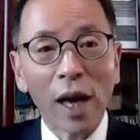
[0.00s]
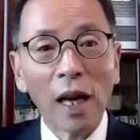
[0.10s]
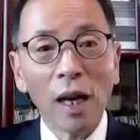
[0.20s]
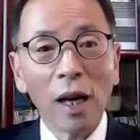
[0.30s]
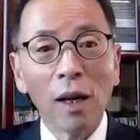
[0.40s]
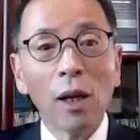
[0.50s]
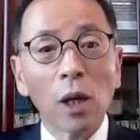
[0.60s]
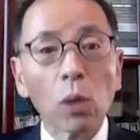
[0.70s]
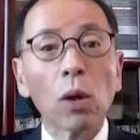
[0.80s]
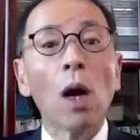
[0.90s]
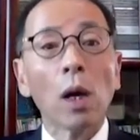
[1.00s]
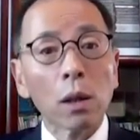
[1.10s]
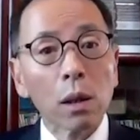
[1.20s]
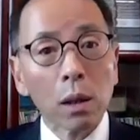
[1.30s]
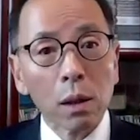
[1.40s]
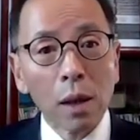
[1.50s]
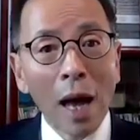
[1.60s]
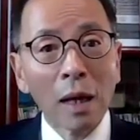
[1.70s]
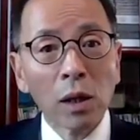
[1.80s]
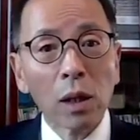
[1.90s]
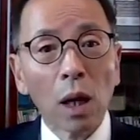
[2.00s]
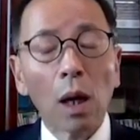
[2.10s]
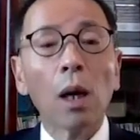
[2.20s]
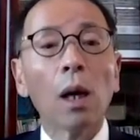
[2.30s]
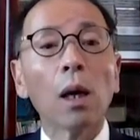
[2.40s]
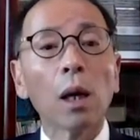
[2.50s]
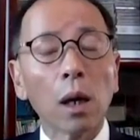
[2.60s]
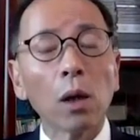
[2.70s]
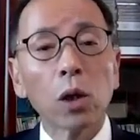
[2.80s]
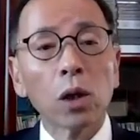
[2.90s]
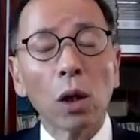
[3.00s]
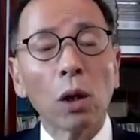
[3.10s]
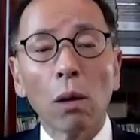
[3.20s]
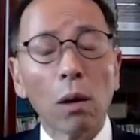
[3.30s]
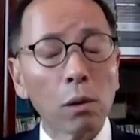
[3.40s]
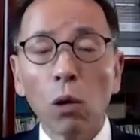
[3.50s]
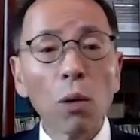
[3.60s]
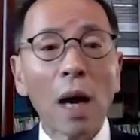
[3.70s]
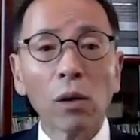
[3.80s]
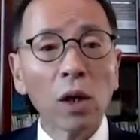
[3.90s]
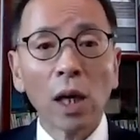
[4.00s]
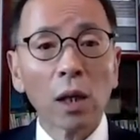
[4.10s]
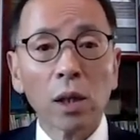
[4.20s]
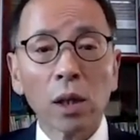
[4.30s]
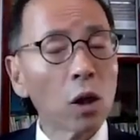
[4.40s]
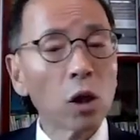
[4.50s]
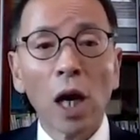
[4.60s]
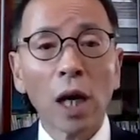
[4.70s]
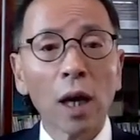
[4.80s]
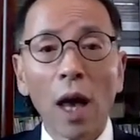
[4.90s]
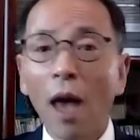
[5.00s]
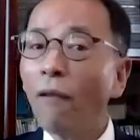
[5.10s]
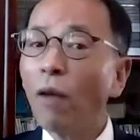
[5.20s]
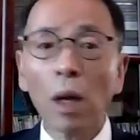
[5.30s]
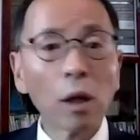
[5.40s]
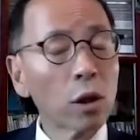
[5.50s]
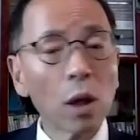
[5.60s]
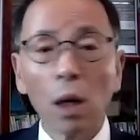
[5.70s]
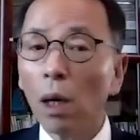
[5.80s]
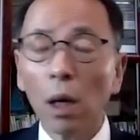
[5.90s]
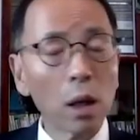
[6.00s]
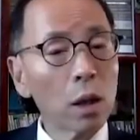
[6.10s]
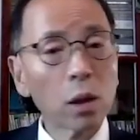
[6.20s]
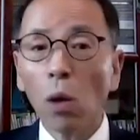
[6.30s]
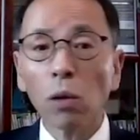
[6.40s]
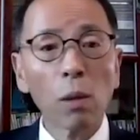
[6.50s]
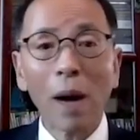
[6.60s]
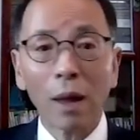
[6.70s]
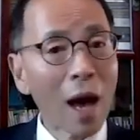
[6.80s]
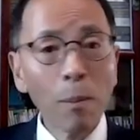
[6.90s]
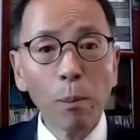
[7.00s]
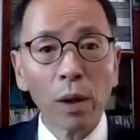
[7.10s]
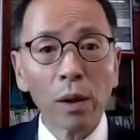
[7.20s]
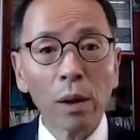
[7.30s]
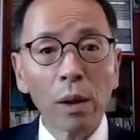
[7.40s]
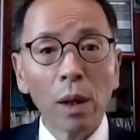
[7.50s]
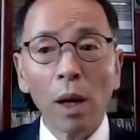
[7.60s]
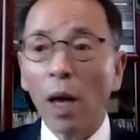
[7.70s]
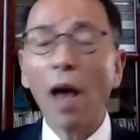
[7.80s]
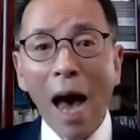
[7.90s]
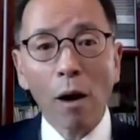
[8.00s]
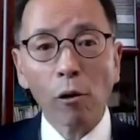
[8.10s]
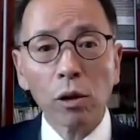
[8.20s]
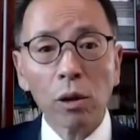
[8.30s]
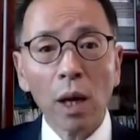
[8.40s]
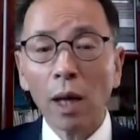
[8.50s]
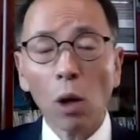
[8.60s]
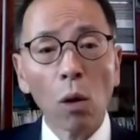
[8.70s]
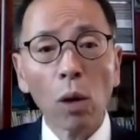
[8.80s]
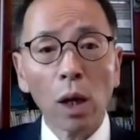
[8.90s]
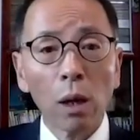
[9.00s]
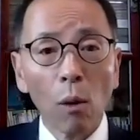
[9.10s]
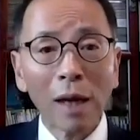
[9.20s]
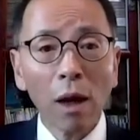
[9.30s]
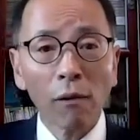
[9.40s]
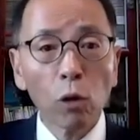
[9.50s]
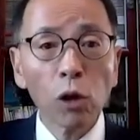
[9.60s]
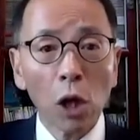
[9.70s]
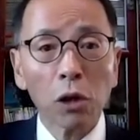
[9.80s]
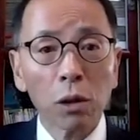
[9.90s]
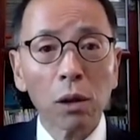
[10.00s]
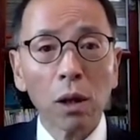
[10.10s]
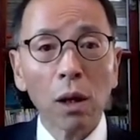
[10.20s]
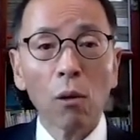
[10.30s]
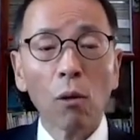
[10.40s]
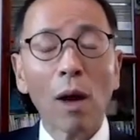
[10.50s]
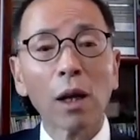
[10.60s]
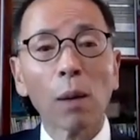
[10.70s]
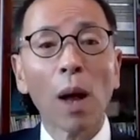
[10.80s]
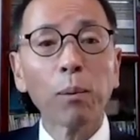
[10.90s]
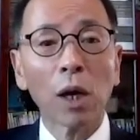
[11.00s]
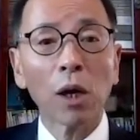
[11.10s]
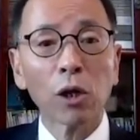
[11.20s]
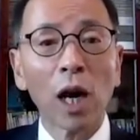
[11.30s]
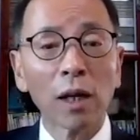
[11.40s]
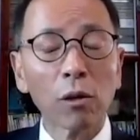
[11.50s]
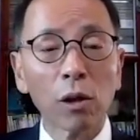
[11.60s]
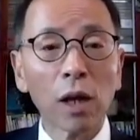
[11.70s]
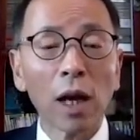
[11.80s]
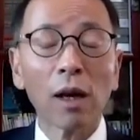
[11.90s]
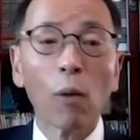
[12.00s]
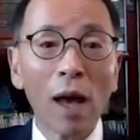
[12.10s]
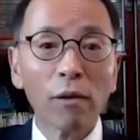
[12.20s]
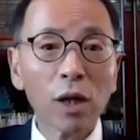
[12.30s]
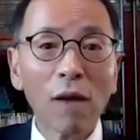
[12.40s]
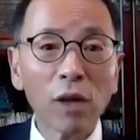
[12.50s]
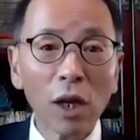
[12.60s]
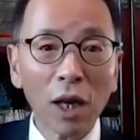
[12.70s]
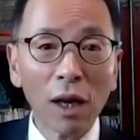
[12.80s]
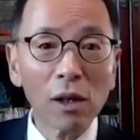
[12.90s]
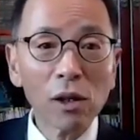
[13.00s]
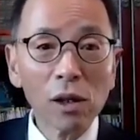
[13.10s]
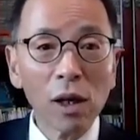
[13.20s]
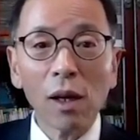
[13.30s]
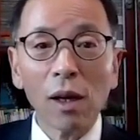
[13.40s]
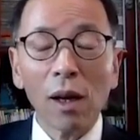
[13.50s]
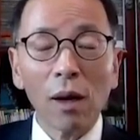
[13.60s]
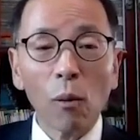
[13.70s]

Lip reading: Okay, so that is in 2,000 years in China, everything is owned by the emperor. Everybody else has only the right of usage. Like the property in China today, we have 70 years.